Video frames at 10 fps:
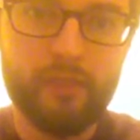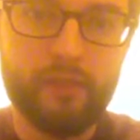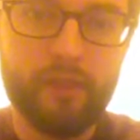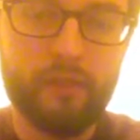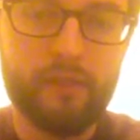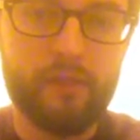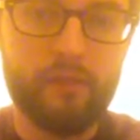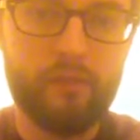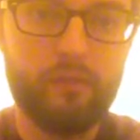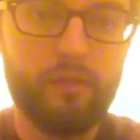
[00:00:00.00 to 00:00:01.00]
do that once, then
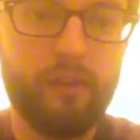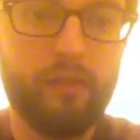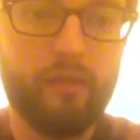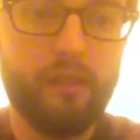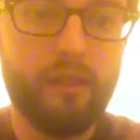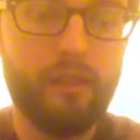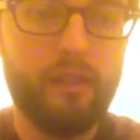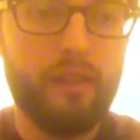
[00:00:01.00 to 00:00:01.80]
hold that on there.